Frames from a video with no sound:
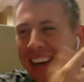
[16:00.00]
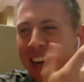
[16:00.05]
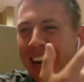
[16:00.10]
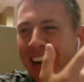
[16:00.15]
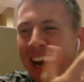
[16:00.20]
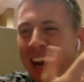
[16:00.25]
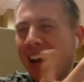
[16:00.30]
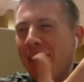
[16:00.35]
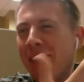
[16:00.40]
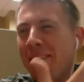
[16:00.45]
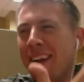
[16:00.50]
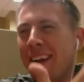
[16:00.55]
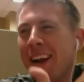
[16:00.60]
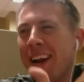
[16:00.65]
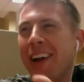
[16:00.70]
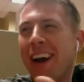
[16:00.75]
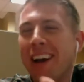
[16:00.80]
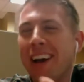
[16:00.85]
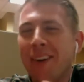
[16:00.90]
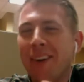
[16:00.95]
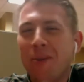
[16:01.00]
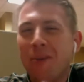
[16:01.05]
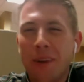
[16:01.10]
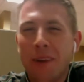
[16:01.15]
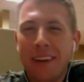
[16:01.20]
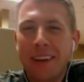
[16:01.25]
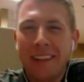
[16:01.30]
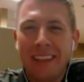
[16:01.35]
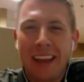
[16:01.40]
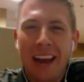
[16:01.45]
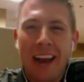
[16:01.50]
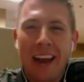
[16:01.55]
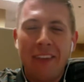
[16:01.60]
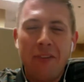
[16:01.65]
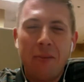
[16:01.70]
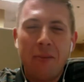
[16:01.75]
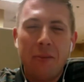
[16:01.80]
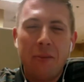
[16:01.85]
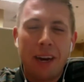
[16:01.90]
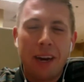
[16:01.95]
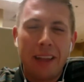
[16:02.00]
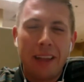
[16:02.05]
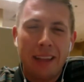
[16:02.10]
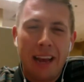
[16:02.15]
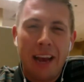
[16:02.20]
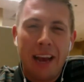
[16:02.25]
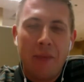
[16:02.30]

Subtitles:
I mean, I don't want to laugh, but I laugh